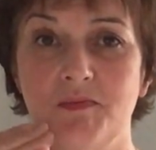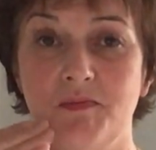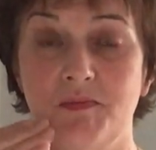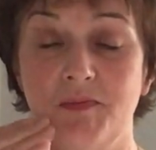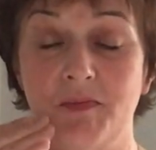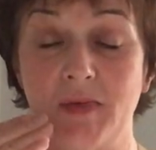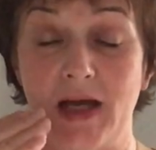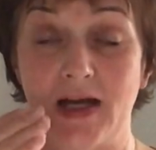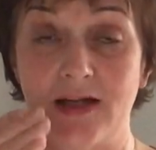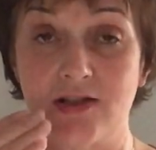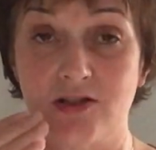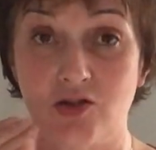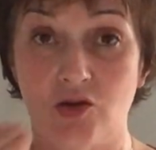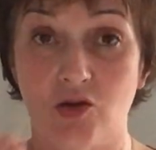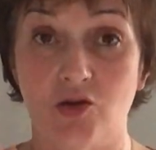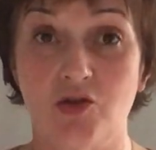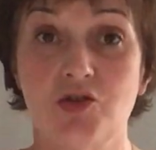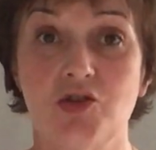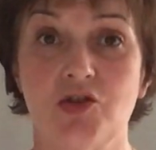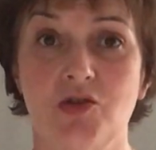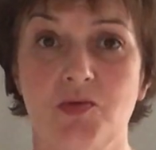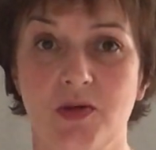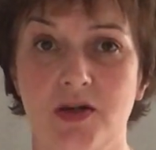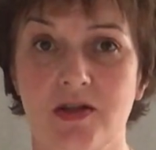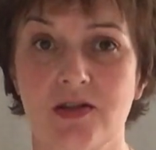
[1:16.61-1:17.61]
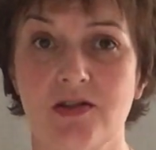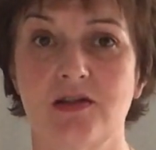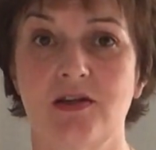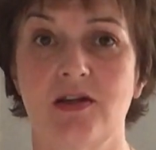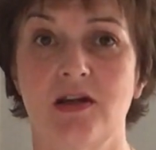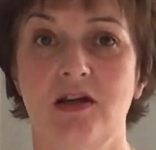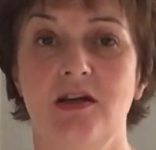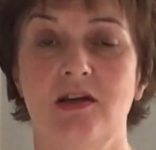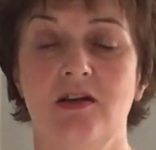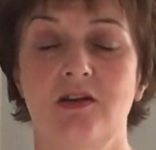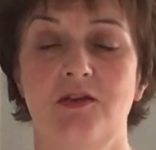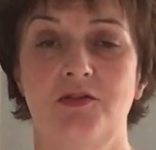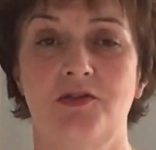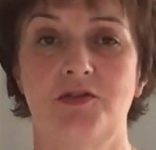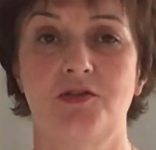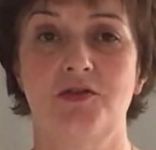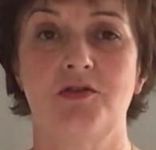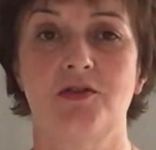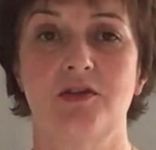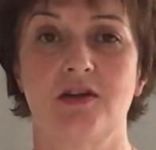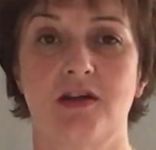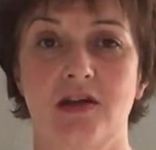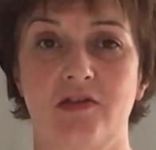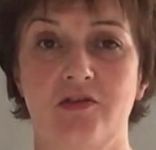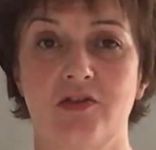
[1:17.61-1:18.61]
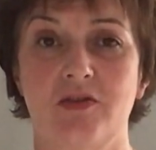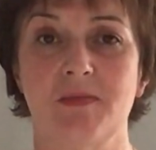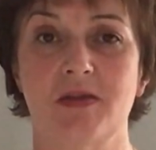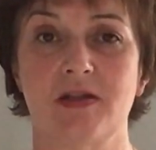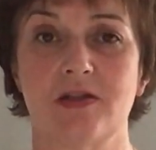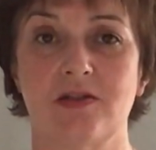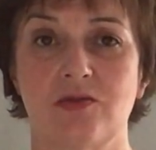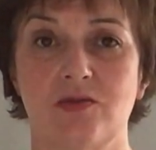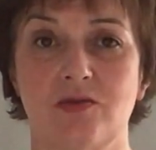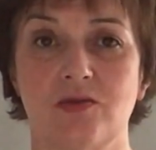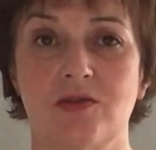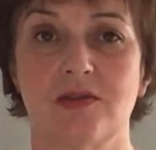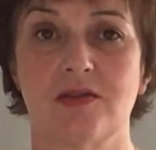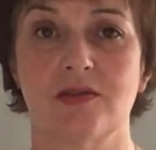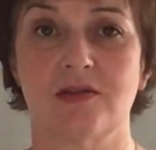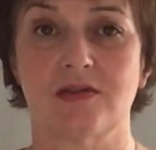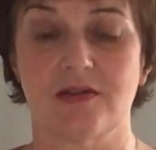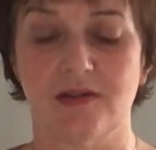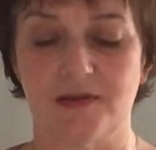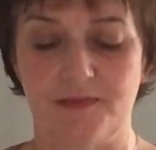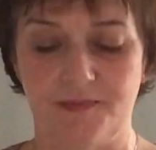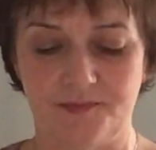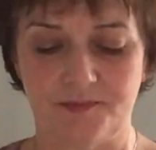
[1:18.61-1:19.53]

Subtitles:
passed on to us through the government sources.